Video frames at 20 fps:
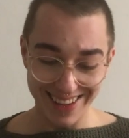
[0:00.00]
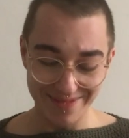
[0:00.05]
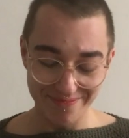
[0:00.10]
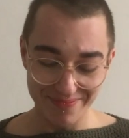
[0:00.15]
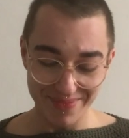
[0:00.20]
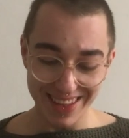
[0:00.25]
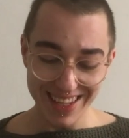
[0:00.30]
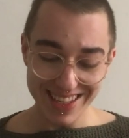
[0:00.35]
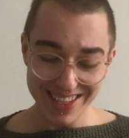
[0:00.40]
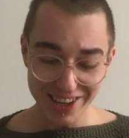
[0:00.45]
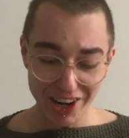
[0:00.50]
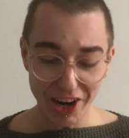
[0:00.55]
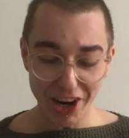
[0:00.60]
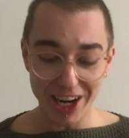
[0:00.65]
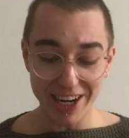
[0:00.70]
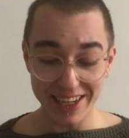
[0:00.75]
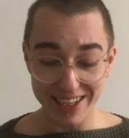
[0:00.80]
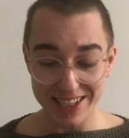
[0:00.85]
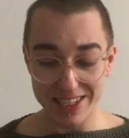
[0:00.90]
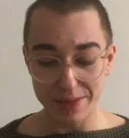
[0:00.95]
This card
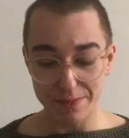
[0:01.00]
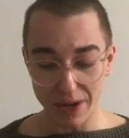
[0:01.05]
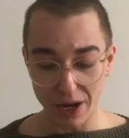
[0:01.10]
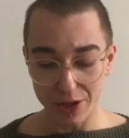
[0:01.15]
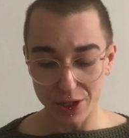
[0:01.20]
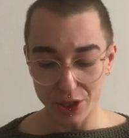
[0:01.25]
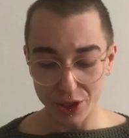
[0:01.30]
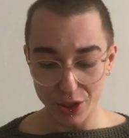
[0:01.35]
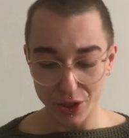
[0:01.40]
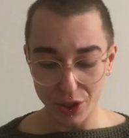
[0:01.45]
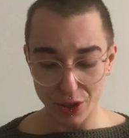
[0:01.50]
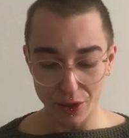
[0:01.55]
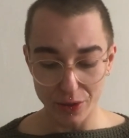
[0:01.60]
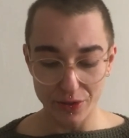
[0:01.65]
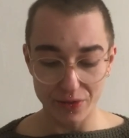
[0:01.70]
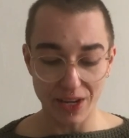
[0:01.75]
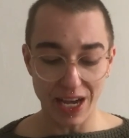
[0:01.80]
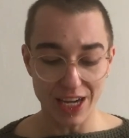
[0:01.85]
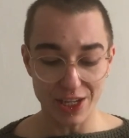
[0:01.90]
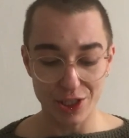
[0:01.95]
is about good
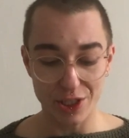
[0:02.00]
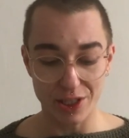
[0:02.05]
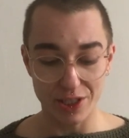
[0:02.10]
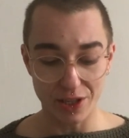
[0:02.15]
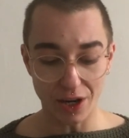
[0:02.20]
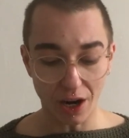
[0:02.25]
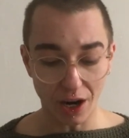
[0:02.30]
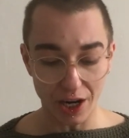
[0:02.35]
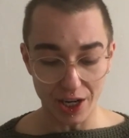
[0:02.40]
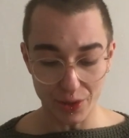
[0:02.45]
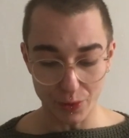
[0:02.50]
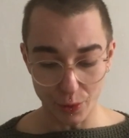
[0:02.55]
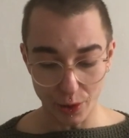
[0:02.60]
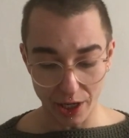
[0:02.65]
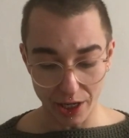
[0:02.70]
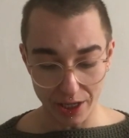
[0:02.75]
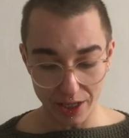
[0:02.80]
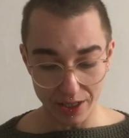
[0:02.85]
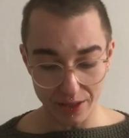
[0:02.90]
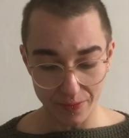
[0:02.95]
old-fashioned hard
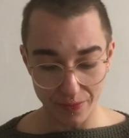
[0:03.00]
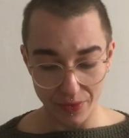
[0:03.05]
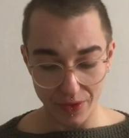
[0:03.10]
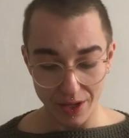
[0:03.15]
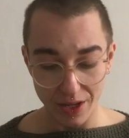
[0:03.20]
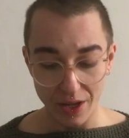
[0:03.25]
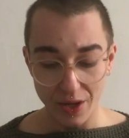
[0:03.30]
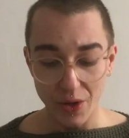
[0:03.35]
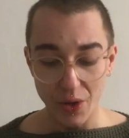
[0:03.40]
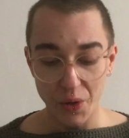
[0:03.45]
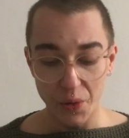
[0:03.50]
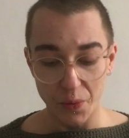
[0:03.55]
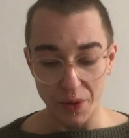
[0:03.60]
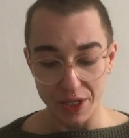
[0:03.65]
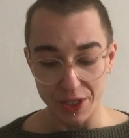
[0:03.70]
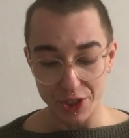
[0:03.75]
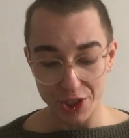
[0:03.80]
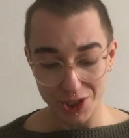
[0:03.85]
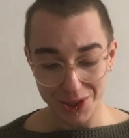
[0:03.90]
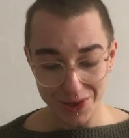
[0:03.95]
work. When it
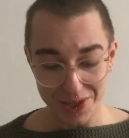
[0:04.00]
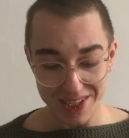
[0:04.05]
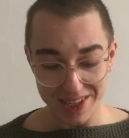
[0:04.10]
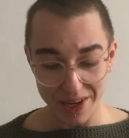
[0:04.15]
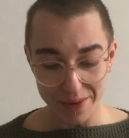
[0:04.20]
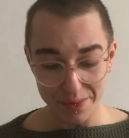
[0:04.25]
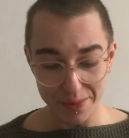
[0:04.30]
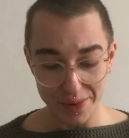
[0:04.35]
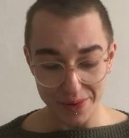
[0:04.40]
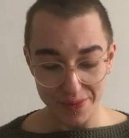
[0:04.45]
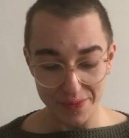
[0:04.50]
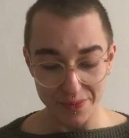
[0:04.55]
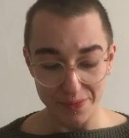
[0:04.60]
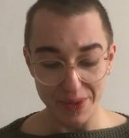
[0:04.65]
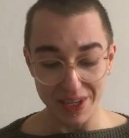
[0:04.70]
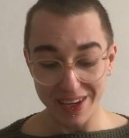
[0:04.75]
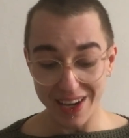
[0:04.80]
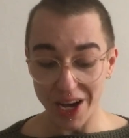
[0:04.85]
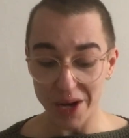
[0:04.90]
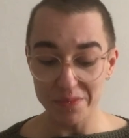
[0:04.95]
shows up,
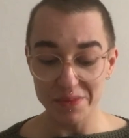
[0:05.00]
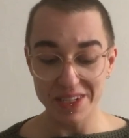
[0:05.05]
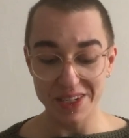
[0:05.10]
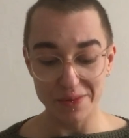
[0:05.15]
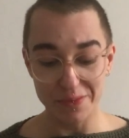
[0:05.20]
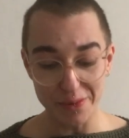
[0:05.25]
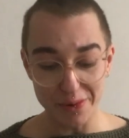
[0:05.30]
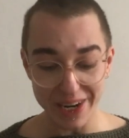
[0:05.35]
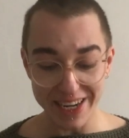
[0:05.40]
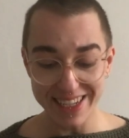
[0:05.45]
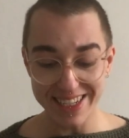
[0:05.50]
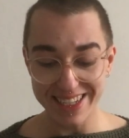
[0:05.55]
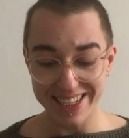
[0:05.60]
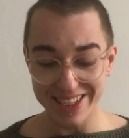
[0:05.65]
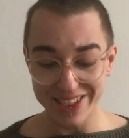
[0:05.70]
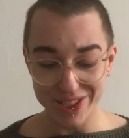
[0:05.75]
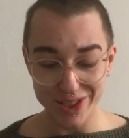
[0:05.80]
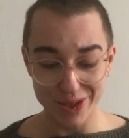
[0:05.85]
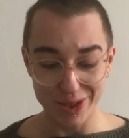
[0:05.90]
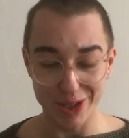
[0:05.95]
become an apprentice
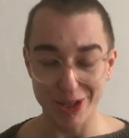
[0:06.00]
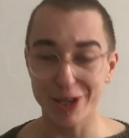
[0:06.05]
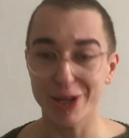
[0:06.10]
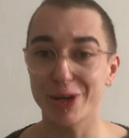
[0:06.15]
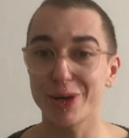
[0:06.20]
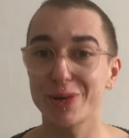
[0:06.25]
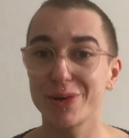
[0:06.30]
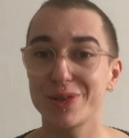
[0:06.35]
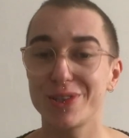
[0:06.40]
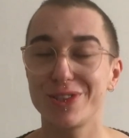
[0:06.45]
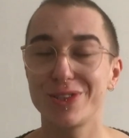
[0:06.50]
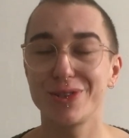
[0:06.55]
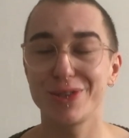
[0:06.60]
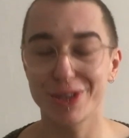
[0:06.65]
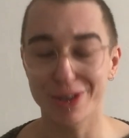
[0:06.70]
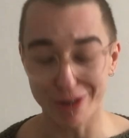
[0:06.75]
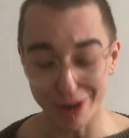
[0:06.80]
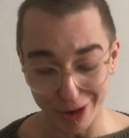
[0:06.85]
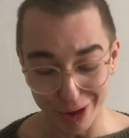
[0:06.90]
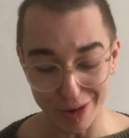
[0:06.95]
to
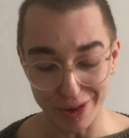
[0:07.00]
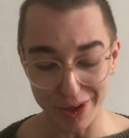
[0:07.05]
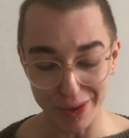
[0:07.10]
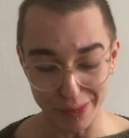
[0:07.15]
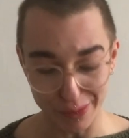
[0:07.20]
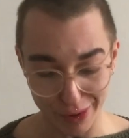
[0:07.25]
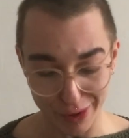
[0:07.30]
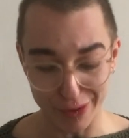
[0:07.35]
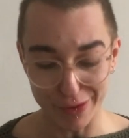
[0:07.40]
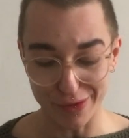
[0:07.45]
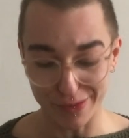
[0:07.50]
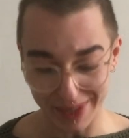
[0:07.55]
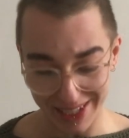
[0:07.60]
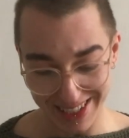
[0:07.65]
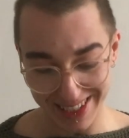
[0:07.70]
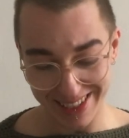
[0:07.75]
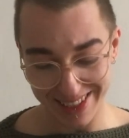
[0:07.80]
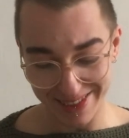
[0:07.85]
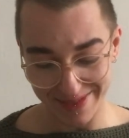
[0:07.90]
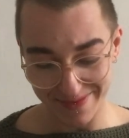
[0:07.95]
your own
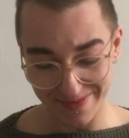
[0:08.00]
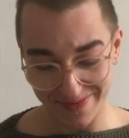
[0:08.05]
improvement.